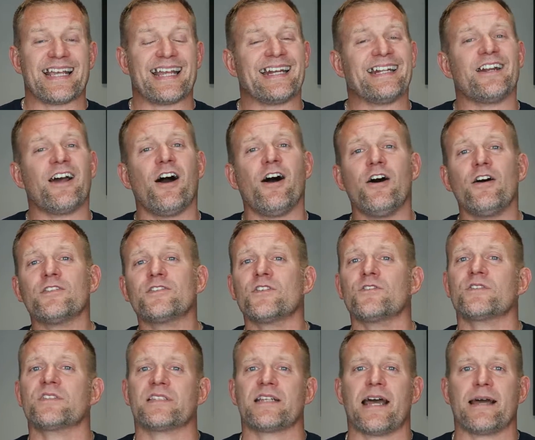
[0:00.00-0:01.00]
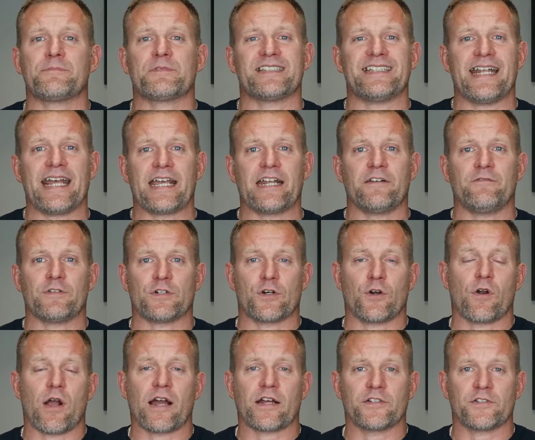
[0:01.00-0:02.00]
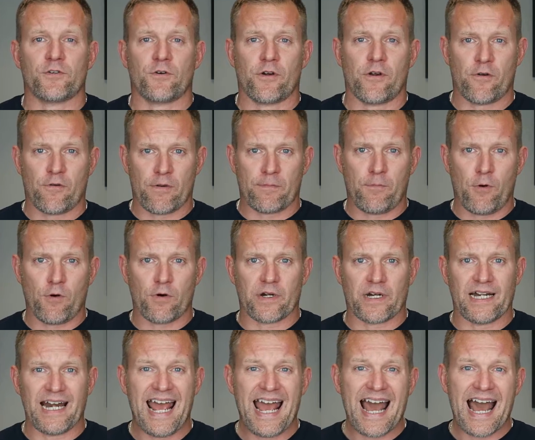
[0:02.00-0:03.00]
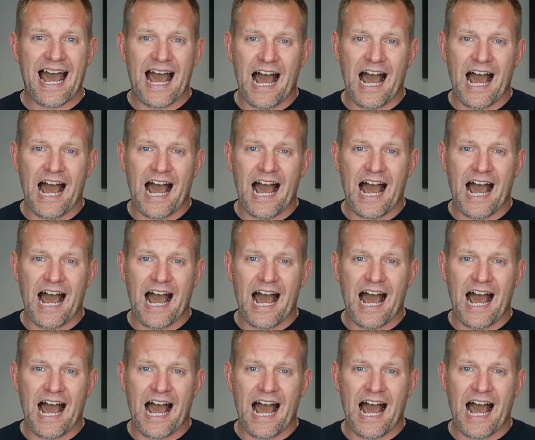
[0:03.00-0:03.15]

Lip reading: and it also stops negative and derogatory reporting